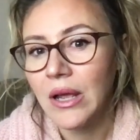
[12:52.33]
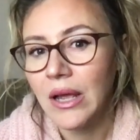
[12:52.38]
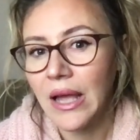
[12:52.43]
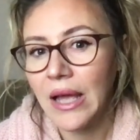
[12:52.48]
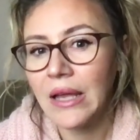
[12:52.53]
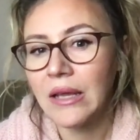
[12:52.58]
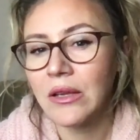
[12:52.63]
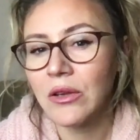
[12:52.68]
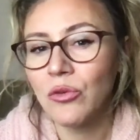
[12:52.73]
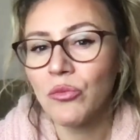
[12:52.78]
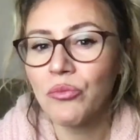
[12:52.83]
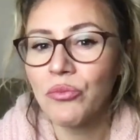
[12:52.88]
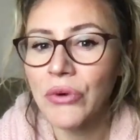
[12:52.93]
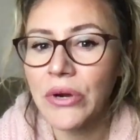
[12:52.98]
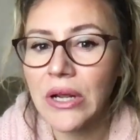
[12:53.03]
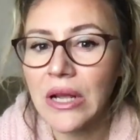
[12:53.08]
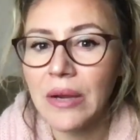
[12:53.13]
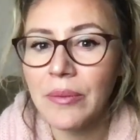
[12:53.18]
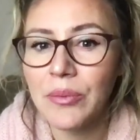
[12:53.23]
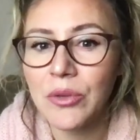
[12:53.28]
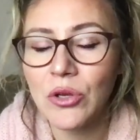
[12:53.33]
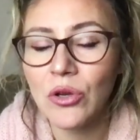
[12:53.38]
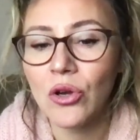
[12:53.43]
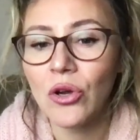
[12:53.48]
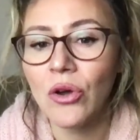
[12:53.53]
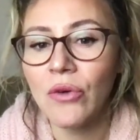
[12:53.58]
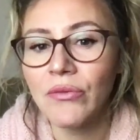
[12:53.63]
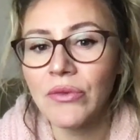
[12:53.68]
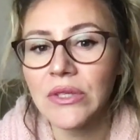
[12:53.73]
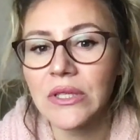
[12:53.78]
and you bring up in your
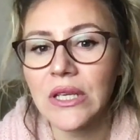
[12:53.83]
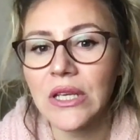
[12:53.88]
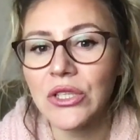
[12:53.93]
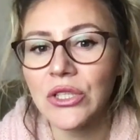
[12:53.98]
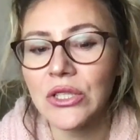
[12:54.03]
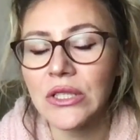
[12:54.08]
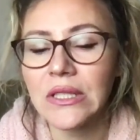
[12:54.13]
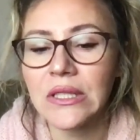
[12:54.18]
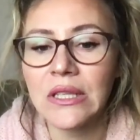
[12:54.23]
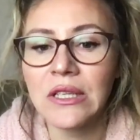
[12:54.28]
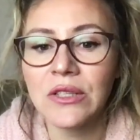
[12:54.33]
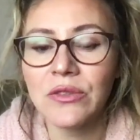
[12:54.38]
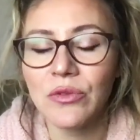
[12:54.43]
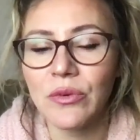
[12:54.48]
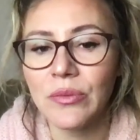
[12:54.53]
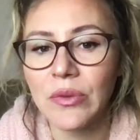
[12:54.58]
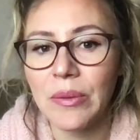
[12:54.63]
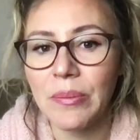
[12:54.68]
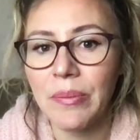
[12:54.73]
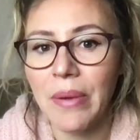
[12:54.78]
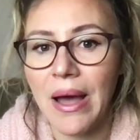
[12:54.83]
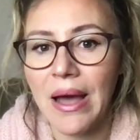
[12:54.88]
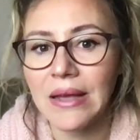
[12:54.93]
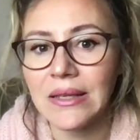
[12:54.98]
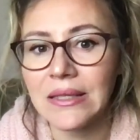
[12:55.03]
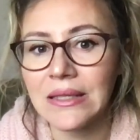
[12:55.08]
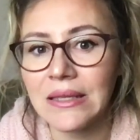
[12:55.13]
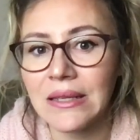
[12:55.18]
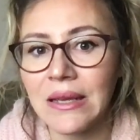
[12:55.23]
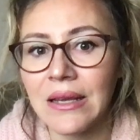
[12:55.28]
conversations things from the
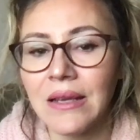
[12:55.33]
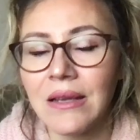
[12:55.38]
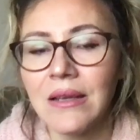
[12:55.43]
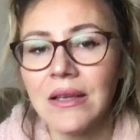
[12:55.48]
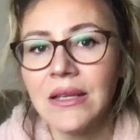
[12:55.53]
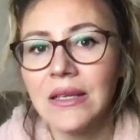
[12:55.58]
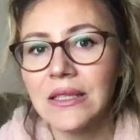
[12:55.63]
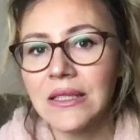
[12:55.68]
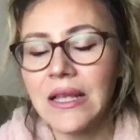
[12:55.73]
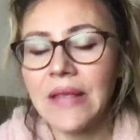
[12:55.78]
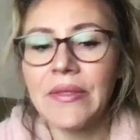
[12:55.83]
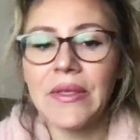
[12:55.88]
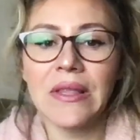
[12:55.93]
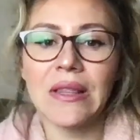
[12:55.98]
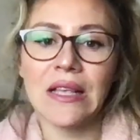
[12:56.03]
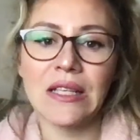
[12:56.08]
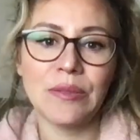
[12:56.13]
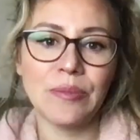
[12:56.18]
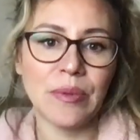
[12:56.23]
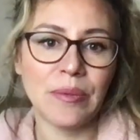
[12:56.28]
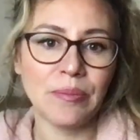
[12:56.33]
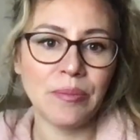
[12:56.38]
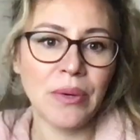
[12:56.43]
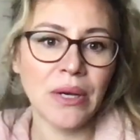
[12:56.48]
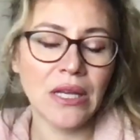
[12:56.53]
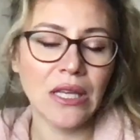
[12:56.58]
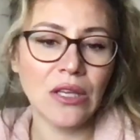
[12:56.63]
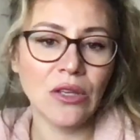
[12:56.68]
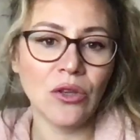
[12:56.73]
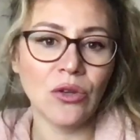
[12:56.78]
past, like something that's been
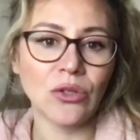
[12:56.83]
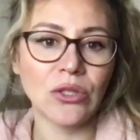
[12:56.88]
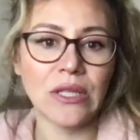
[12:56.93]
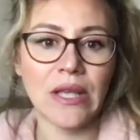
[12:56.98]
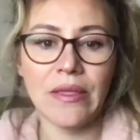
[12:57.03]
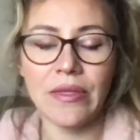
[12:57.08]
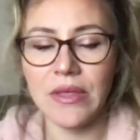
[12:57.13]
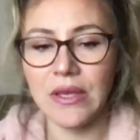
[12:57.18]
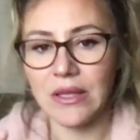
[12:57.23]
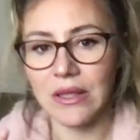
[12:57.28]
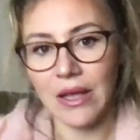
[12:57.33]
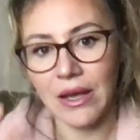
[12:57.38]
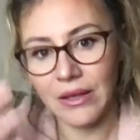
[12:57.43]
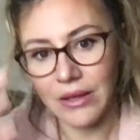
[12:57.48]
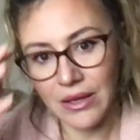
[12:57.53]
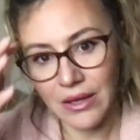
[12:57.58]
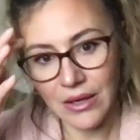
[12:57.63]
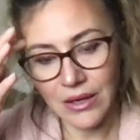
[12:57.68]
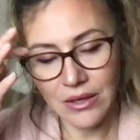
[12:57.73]
bugging you or something that